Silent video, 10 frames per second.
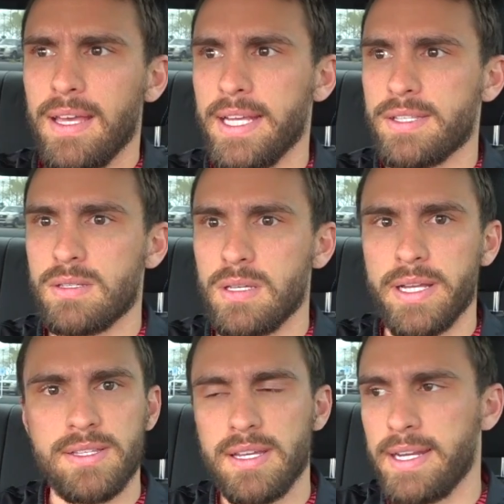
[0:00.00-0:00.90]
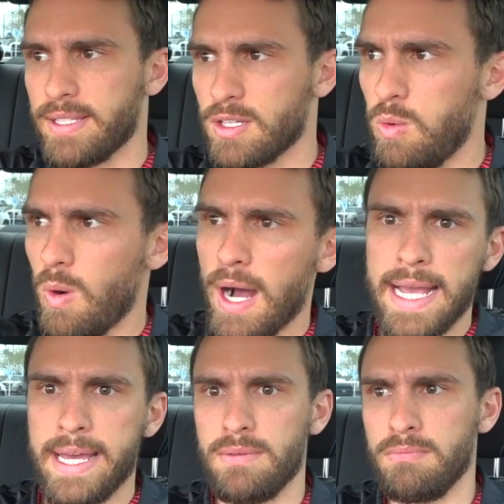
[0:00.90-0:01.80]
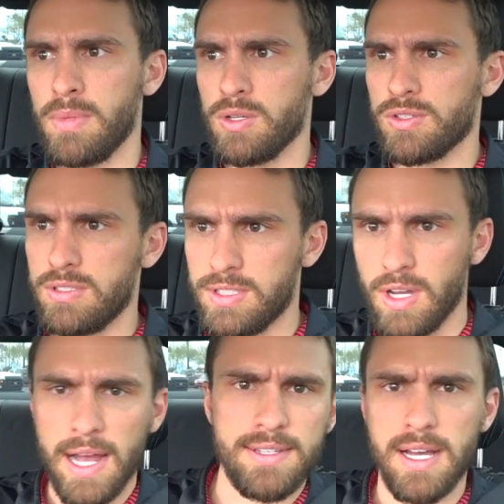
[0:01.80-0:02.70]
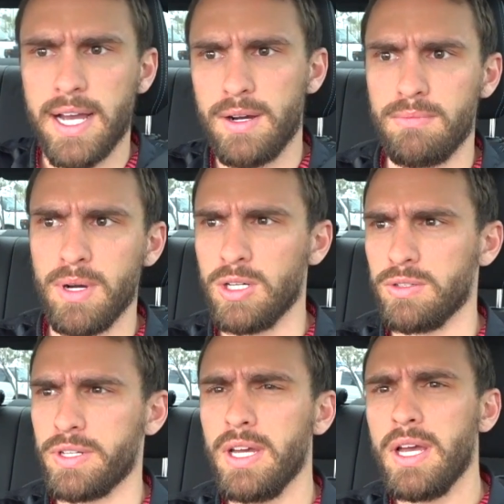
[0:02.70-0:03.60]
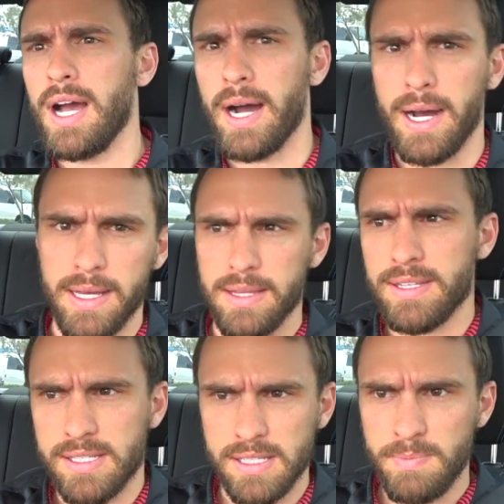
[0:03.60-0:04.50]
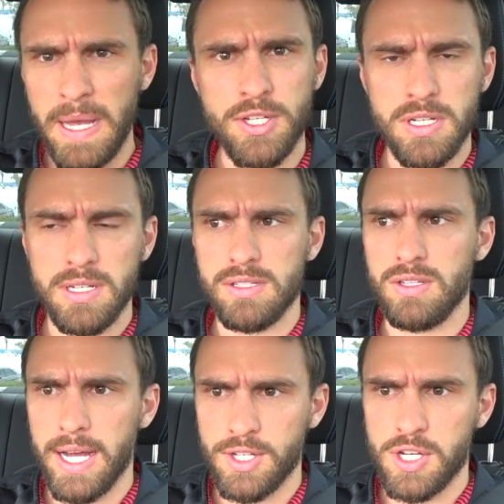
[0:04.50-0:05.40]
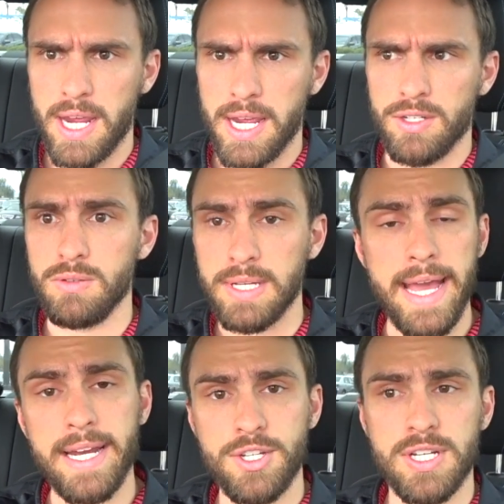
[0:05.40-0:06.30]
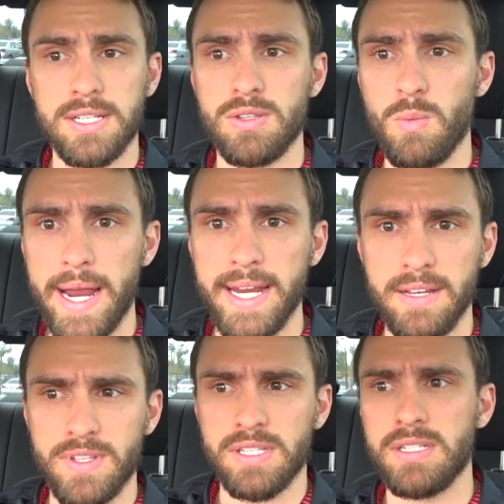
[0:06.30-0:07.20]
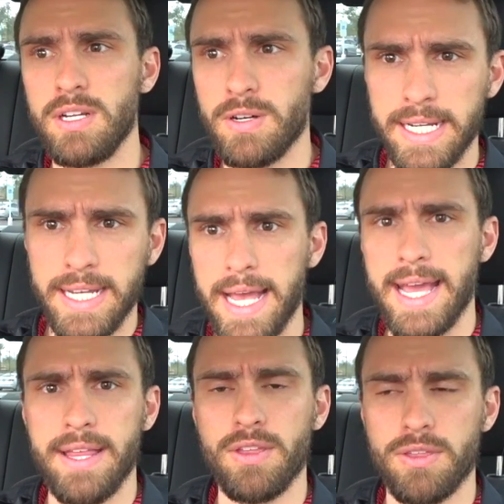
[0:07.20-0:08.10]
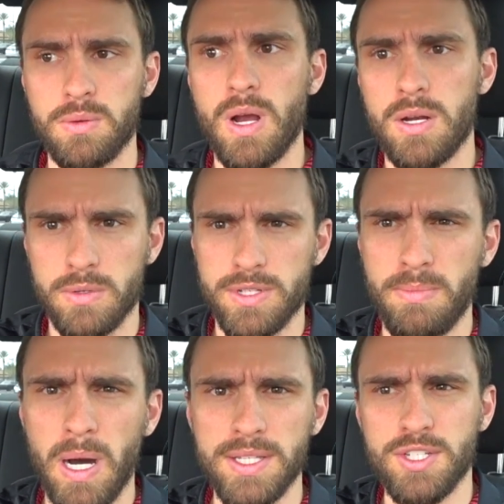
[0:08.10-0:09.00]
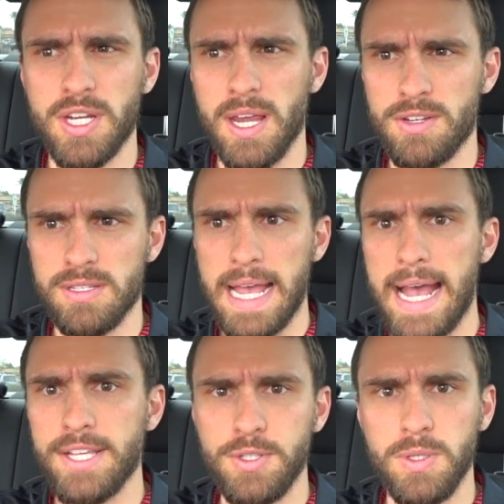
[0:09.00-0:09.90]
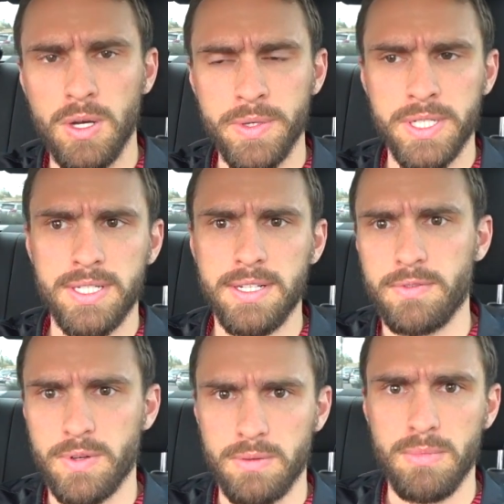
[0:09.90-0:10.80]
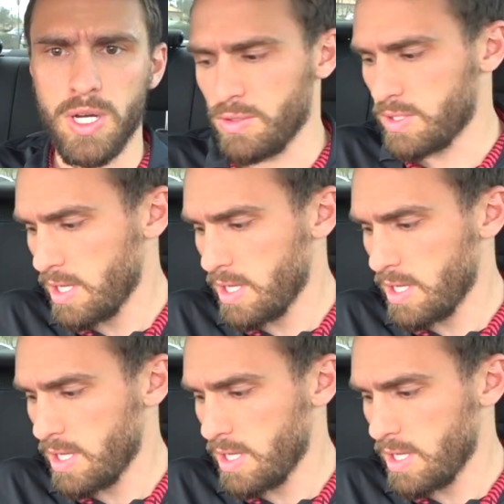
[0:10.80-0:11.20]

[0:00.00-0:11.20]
It's in its quiet, most docile mode. The suspension does not change. Can adjust the weighting of the steering, and the throttle response changes as you go into different modes.